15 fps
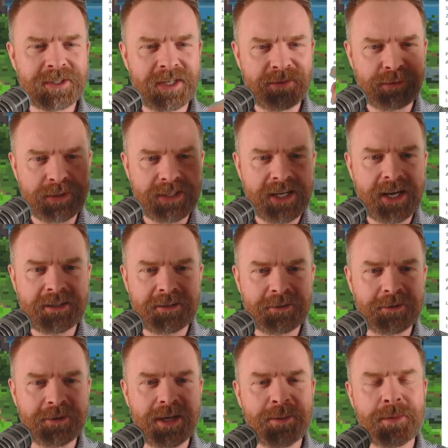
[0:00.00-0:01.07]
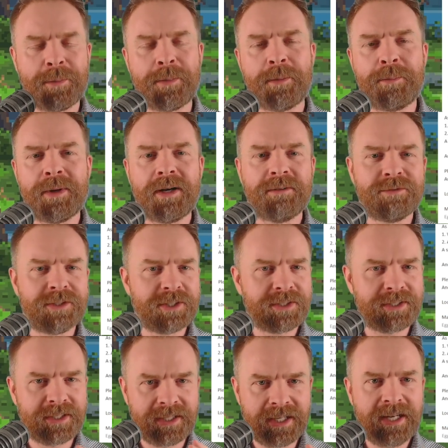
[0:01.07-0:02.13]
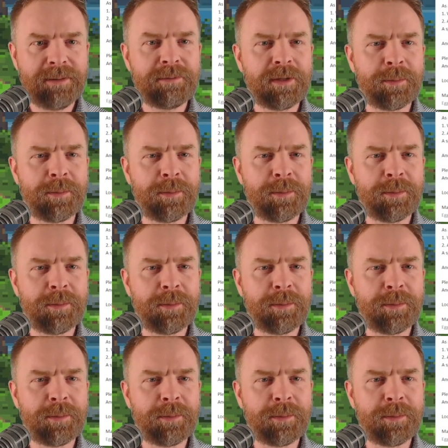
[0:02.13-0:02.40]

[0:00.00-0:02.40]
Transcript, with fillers: and I've redacted their name up above just to keep